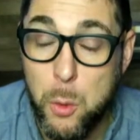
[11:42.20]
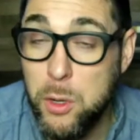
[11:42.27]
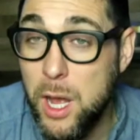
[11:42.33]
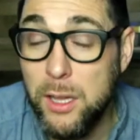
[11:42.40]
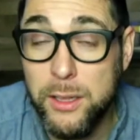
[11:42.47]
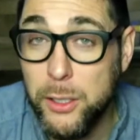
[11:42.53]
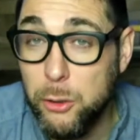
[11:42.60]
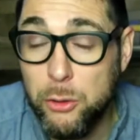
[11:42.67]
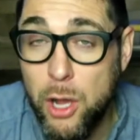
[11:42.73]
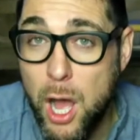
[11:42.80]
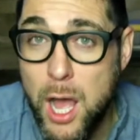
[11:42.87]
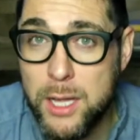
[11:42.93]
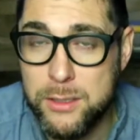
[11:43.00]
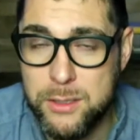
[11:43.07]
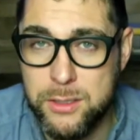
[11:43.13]
We're not little
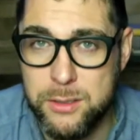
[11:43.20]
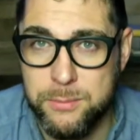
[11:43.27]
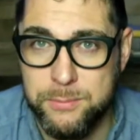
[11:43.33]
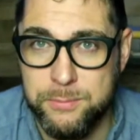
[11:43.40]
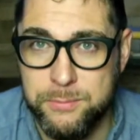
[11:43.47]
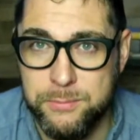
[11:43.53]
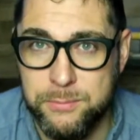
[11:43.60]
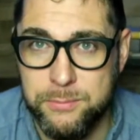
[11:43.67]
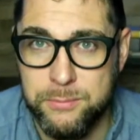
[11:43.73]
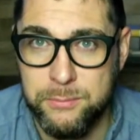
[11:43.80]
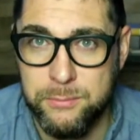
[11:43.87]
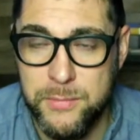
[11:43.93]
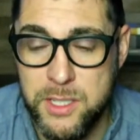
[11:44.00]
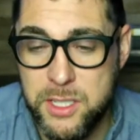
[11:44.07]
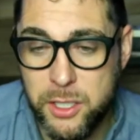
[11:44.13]
gods.
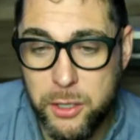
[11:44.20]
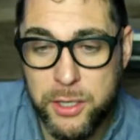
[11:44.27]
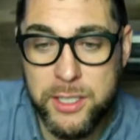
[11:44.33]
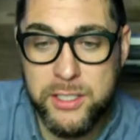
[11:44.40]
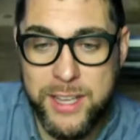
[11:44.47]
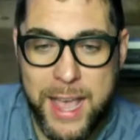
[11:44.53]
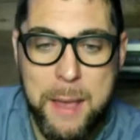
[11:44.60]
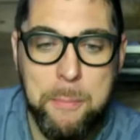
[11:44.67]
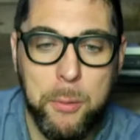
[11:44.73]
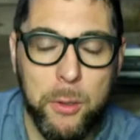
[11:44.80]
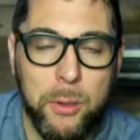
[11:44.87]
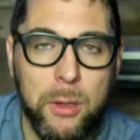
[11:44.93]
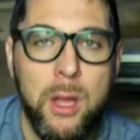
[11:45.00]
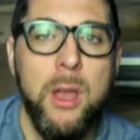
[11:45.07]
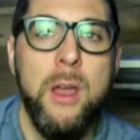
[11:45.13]
And this is a good
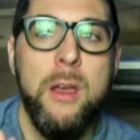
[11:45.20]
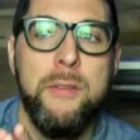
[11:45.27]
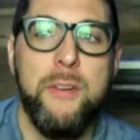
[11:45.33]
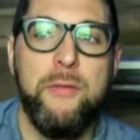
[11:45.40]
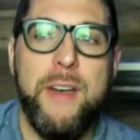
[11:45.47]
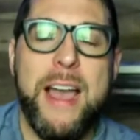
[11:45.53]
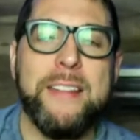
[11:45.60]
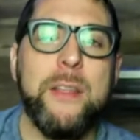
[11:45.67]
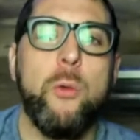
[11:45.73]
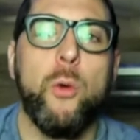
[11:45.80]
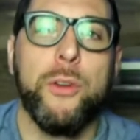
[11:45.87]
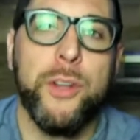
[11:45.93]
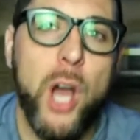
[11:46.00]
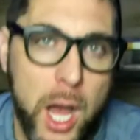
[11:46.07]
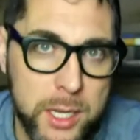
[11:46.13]
example, the fact that
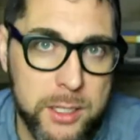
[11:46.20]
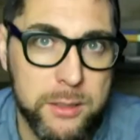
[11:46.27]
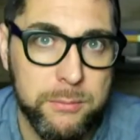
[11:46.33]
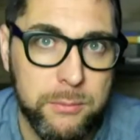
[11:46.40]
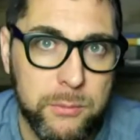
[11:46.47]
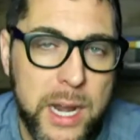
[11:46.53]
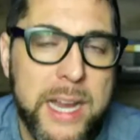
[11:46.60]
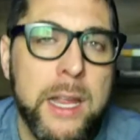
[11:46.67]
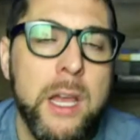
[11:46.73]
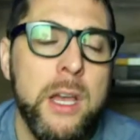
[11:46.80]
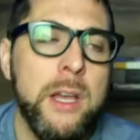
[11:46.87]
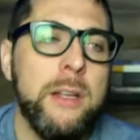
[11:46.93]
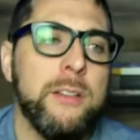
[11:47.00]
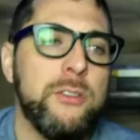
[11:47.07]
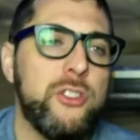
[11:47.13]
we're not, right?
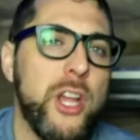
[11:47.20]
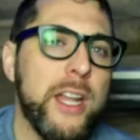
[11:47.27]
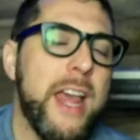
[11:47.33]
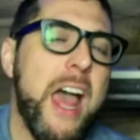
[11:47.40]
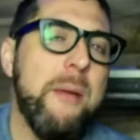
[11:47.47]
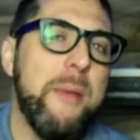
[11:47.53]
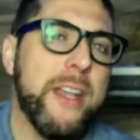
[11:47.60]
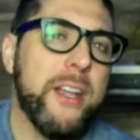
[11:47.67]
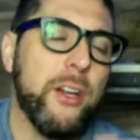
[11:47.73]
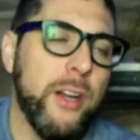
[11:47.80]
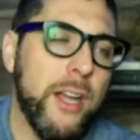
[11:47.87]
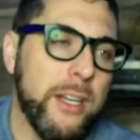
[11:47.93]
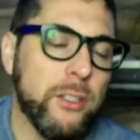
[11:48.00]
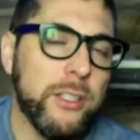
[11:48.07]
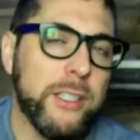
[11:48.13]
Jen
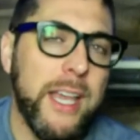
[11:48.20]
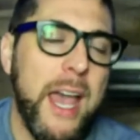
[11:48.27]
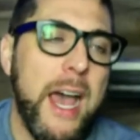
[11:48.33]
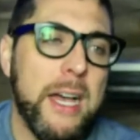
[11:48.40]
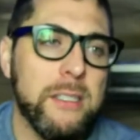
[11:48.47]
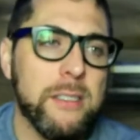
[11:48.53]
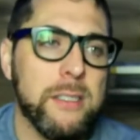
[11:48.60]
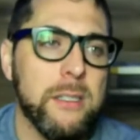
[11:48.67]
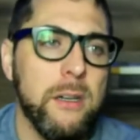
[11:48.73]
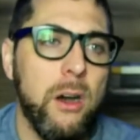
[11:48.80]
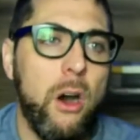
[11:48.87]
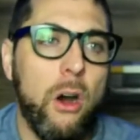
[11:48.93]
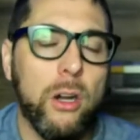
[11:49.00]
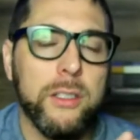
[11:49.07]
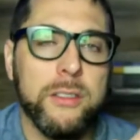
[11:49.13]
Hatmaker and her guest
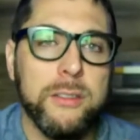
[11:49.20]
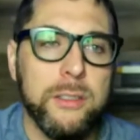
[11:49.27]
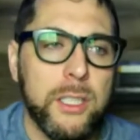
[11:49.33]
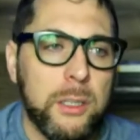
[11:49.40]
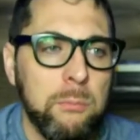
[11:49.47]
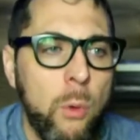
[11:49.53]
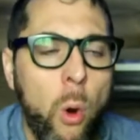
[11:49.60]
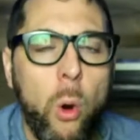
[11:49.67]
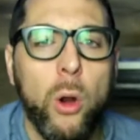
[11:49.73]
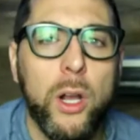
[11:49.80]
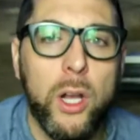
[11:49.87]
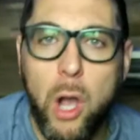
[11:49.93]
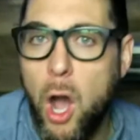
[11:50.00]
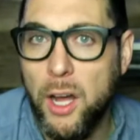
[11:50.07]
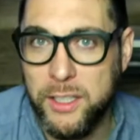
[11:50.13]
aren't
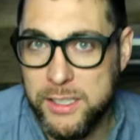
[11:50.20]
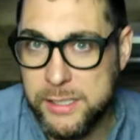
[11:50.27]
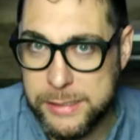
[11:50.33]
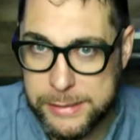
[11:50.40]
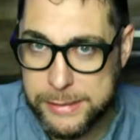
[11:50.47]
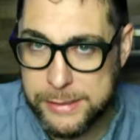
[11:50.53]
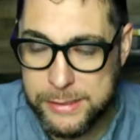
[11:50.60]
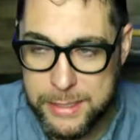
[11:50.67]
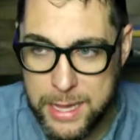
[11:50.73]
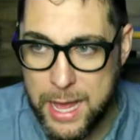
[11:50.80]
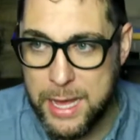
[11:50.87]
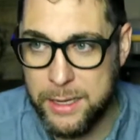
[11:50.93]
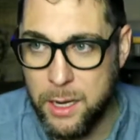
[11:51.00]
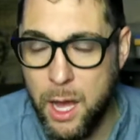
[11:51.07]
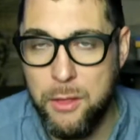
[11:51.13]
more goddesses
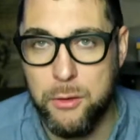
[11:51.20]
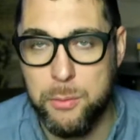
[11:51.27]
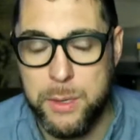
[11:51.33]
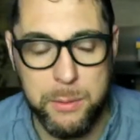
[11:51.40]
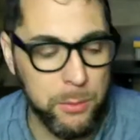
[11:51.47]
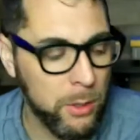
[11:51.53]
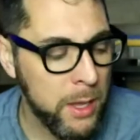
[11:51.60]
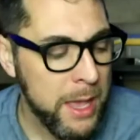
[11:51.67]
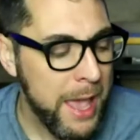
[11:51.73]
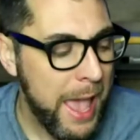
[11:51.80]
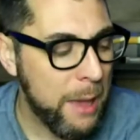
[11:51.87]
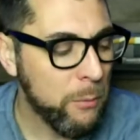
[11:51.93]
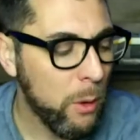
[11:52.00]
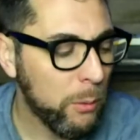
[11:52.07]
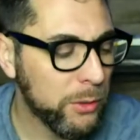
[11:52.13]
than other people.
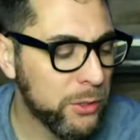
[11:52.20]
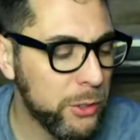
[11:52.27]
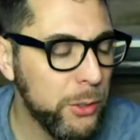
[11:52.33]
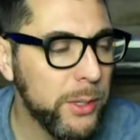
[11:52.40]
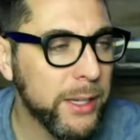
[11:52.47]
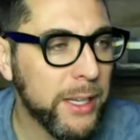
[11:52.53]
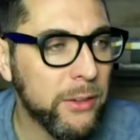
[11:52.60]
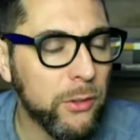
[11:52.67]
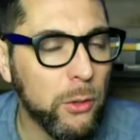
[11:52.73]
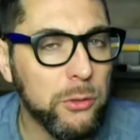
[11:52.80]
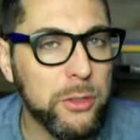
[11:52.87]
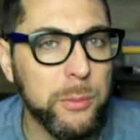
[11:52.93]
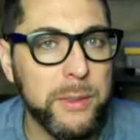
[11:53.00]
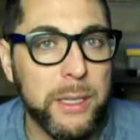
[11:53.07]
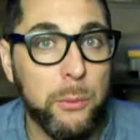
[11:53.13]
And what we're doing is
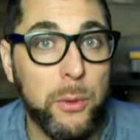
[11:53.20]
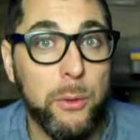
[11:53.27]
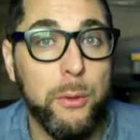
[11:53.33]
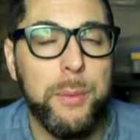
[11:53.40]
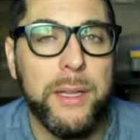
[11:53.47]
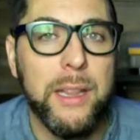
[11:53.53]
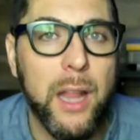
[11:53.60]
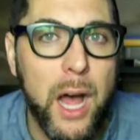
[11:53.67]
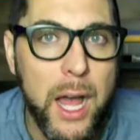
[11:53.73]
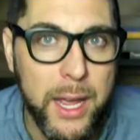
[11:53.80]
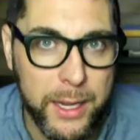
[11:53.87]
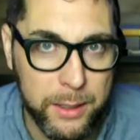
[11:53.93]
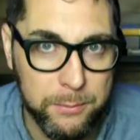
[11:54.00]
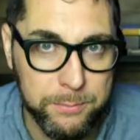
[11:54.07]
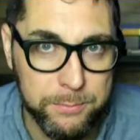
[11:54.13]
ultimately we would be
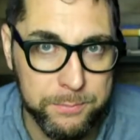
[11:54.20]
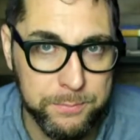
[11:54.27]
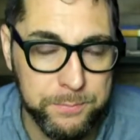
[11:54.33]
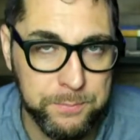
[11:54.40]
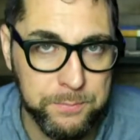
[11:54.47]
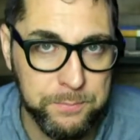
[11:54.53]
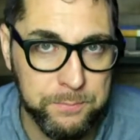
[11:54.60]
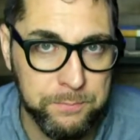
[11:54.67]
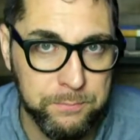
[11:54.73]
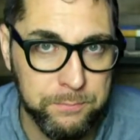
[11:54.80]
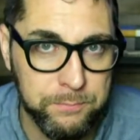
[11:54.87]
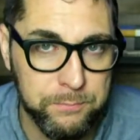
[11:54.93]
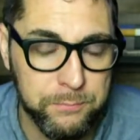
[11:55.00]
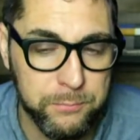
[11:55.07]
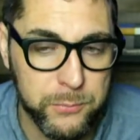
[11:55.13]
lying.
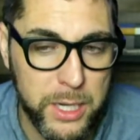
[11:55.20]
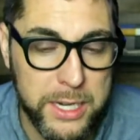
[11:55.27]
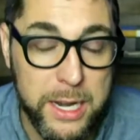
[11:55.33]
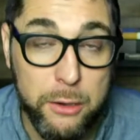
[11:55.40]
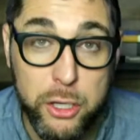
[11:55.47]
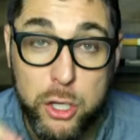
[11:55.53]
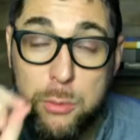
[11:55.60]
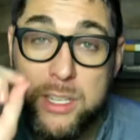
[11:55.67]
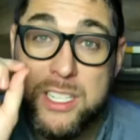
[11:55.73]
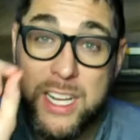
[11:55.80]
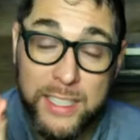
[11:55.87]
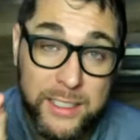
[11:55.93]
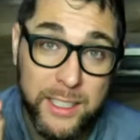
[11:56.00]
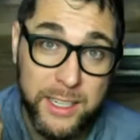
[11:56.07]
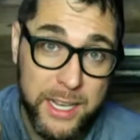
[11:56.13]
Right now,
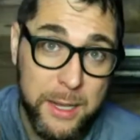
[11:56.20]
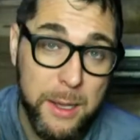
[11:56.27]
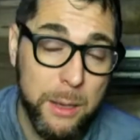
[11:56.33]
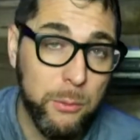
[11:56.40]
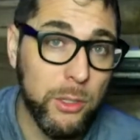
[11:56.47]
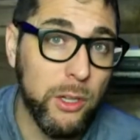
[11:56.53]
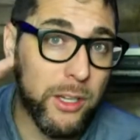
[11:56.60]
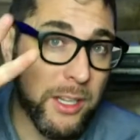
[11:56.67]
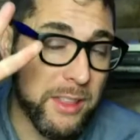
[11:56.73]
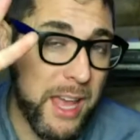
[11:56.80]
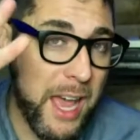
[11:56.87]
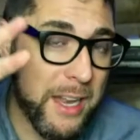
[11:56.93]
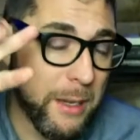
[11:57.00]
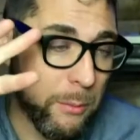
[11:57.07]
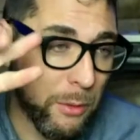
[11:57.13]
human dignity, and we'll look
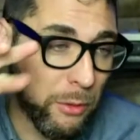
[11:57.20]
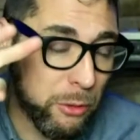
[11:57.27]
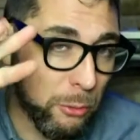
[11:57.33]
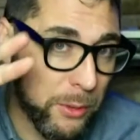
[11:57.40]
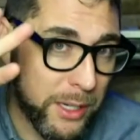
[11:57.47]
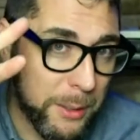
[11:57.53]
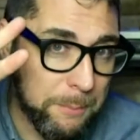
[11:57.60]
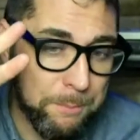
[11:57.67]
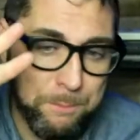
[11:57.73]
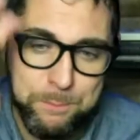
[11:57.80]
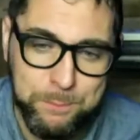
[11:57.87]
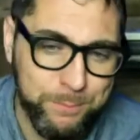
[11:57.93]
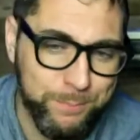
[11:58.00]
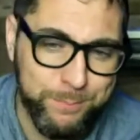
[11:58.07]
at that, number three.